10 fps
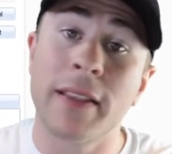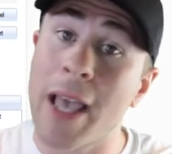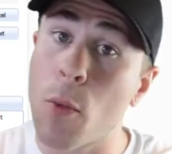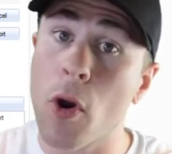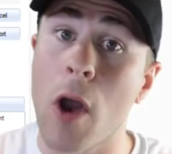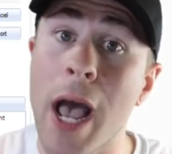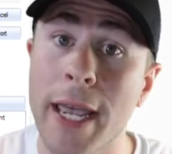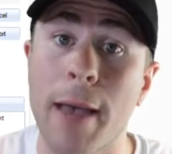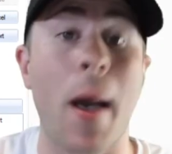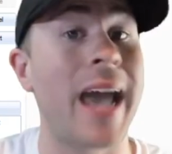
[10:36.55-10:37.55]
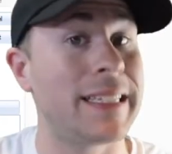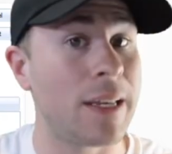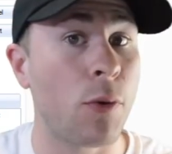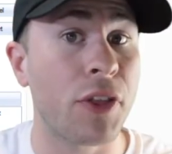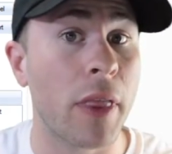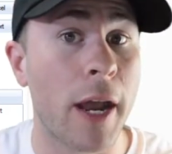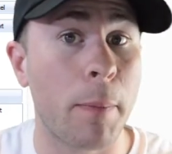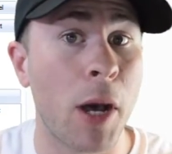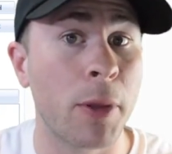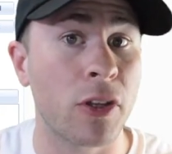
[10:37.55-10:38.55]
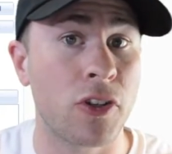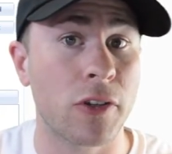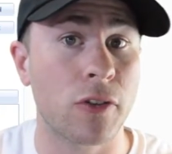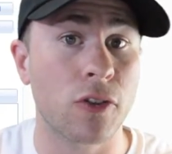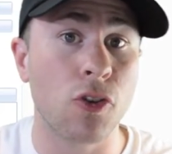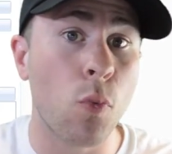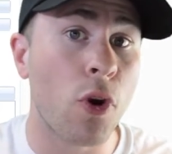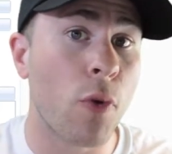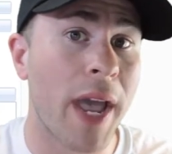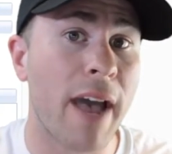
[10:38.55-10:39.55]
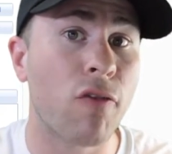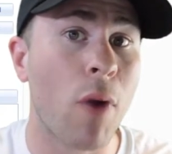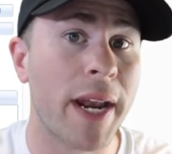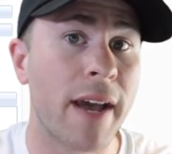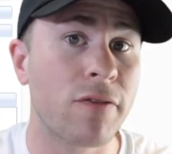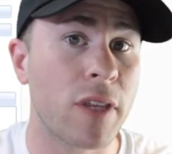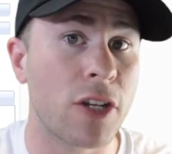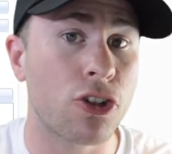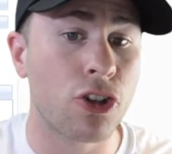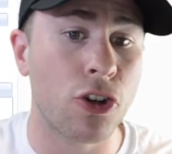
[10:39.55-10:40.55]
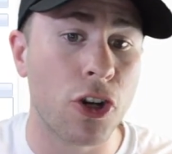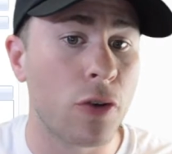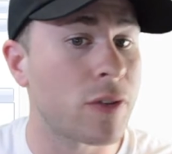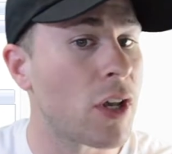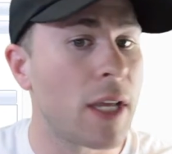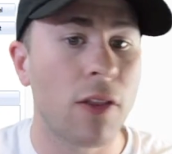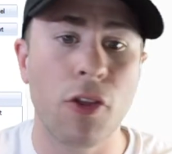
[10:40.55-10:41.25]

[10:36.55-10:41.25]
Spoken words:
Now where I am, I deal with a lot of public adjusters. So what do I have right after the insured notes?